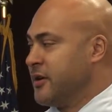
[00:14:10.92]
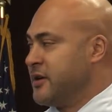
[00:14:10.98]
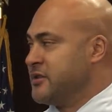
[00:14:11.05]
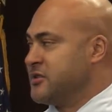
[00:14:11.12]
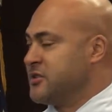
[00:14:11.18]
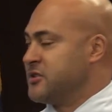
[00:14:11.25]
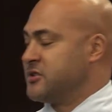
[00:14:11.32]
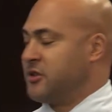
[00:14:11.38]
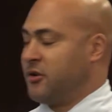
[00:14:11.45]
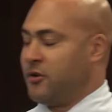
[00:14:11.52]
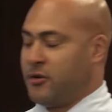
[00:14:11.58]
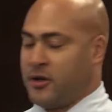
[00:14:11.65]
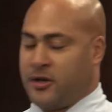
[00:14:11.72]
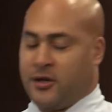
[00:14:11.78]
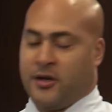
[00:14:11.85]
AZ
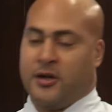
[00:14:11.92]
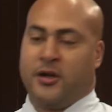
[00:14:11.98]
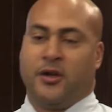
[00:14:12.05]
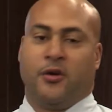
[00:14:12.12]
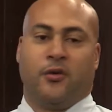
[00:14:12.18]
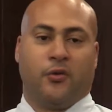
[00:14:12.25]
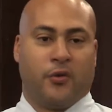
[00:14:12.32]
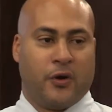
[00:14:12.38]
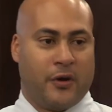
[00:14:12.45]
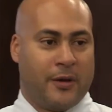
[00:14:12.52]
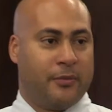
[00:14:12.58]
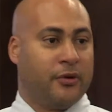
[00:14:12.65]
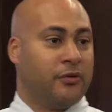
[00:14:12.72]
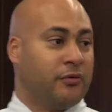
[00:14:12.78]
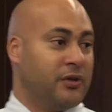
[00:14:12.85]
Silk, we're
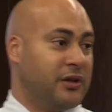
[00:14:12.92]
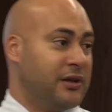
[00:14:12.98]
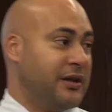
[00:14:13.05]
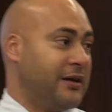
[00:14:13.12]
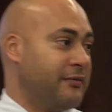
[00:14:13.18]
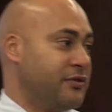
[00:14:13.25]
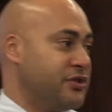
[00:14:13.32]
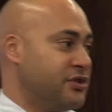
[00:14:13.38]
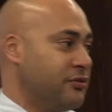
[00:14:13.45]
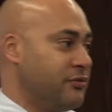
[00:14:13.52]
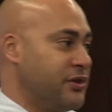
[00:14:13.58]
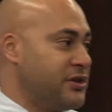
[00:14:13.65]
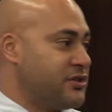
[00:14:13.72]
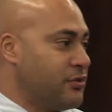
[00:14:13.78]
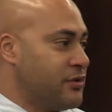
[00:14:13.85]
able to really leverage the
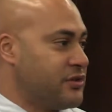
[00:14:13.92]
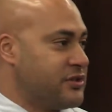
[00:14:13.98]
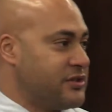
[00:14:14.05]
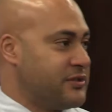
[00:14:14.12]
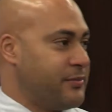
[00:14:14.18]
resources,